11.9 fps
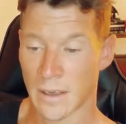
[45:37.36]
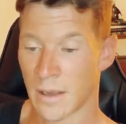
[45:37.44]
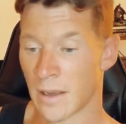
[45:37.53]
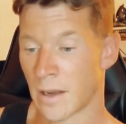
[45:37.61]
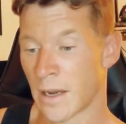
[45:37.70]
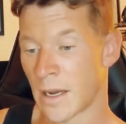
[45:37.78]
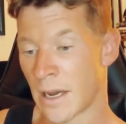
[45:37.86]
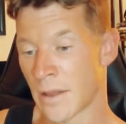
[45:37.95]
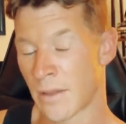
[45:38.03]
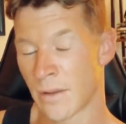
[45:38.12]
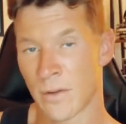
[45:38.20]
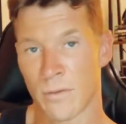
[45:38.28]
Uh, I think
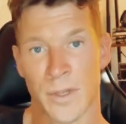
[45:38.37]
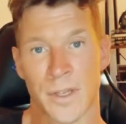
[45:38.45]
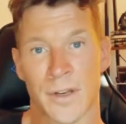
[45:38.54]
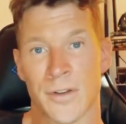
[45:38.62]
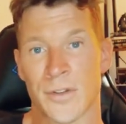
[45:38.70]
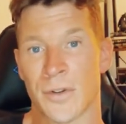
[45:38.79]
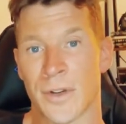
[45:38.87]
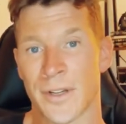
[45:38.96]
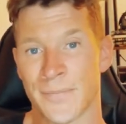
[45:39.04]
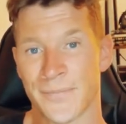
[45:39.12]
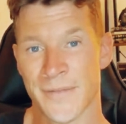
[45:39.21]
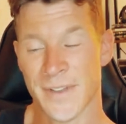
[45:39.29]
you're really going to enjoy it.
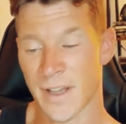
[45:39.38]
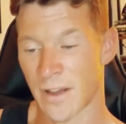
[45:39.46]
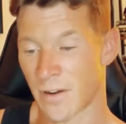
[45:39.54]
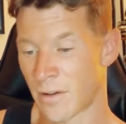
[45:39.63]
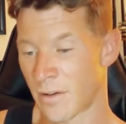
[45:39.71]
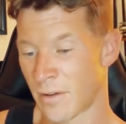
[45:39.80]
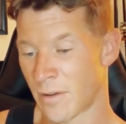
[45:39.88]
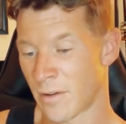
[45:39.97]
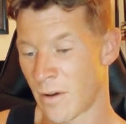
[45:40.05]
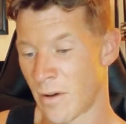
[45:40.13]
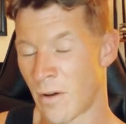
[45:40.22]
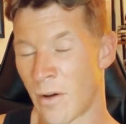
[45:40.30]
It's got all,
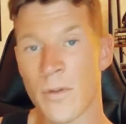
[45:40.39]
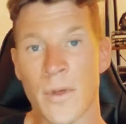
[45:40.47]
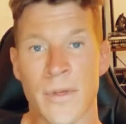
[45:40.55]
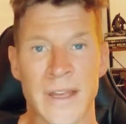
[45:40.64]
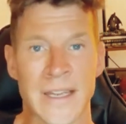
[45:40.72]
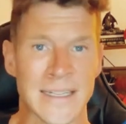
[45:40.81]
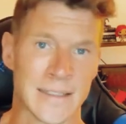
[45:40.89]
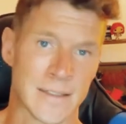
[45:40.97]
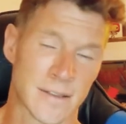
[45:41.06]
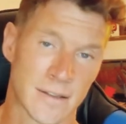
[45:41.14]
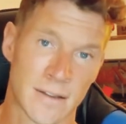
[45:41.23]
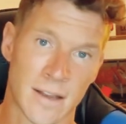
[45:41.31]
all the things,
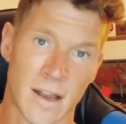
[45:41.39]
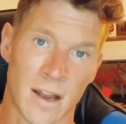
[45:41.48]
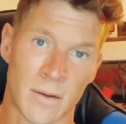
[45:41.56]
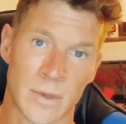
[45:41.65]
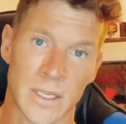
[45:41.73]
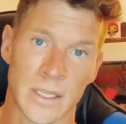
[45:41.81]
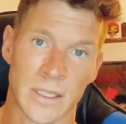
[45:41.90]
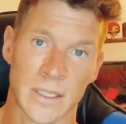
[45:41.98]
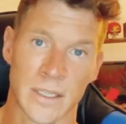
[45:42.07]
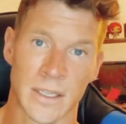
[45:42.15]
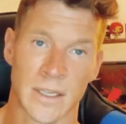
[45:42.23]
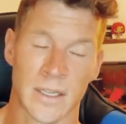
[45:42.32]
the comedy,
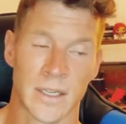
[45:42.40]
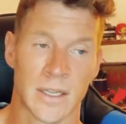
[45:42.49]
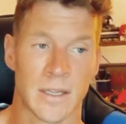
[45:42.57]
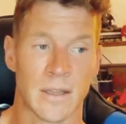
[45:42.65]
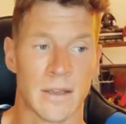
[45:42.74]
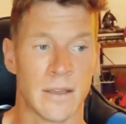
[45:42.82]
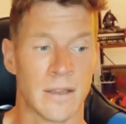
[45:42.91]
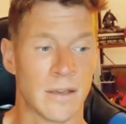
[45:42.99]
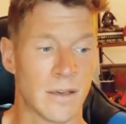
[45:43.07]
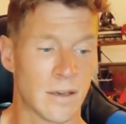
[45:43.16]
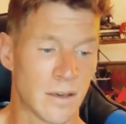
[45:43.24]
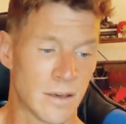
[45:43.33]
the
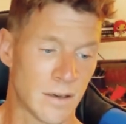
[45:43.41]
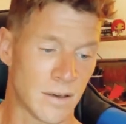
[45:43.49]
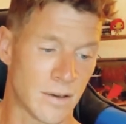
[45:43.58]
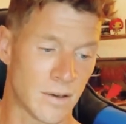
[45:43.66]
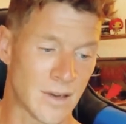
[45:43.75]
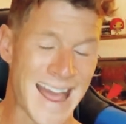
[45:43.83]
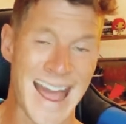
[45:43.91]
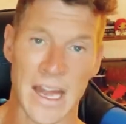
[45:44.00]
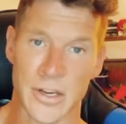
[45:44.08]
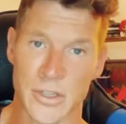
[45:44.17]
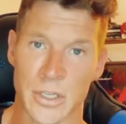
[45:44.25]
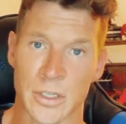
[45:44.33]
uh,
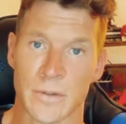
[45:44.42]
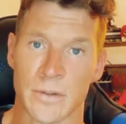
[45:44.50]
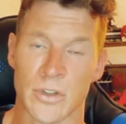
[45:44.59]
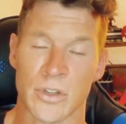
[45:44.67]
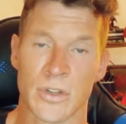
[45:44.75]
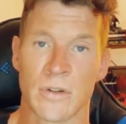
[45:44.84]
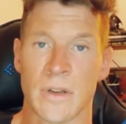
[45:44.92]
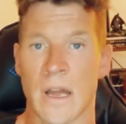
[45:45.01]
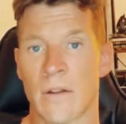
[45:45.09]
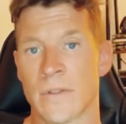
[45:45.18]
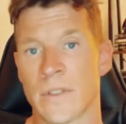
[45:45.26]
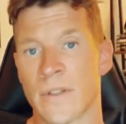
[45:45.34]
action, the
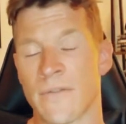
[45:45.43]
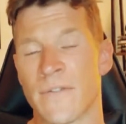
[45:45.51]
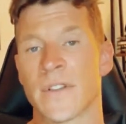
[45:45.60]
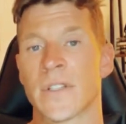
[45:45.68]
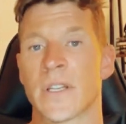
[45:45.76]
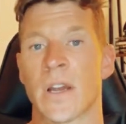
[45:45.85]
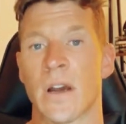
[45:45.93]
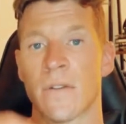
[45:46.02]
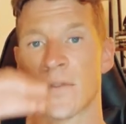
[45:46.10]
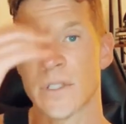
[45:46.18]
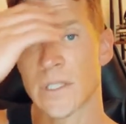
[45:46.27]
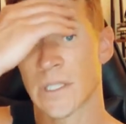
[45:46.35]
shootouts, the
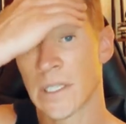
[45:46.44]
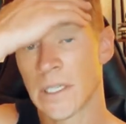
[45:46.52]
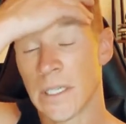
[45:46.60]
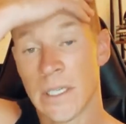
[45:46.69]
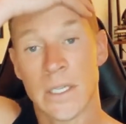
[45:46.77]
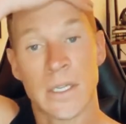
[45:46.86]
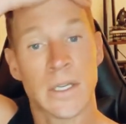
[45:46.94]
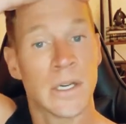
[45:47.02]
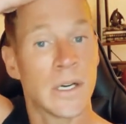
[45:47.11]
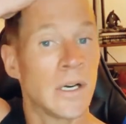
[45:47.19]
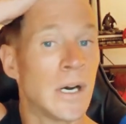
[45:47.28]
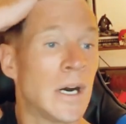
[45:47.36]
fisticuffs.
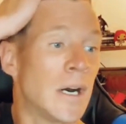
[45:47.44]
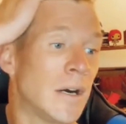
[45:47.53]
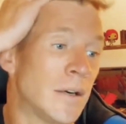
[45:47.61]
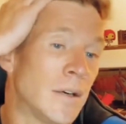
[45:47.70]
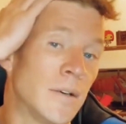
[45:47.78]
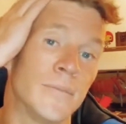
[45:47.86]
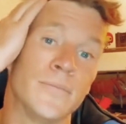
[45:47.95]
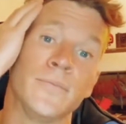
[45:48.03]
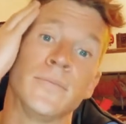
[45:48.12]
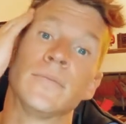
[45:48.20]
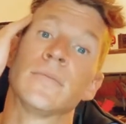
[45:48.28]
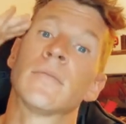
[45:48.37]
Um,
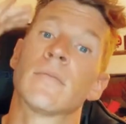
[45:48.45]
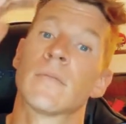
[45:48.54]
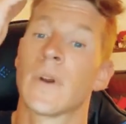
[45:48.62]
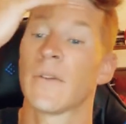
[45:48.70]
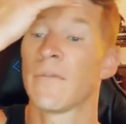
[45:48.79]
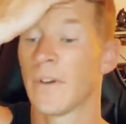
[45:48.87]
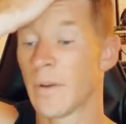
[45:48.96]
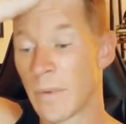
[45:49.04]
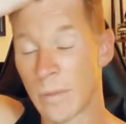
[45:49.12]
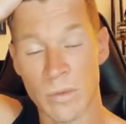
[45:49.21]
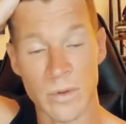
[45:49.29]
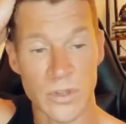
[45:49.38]
I fight people
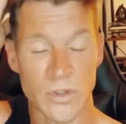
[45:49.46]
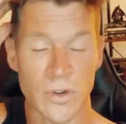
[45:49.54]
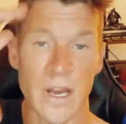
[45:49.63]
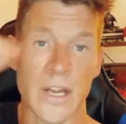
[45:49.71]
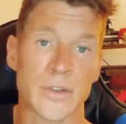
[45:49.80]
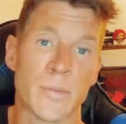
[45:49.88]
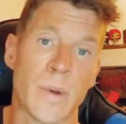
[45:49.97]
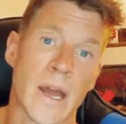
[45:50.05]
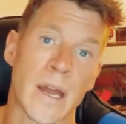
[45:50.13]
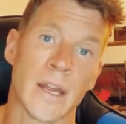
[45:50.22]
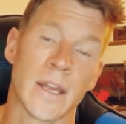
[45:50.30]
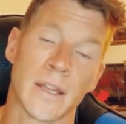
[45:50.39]
with a trash
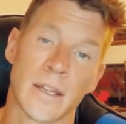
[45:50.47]
bag.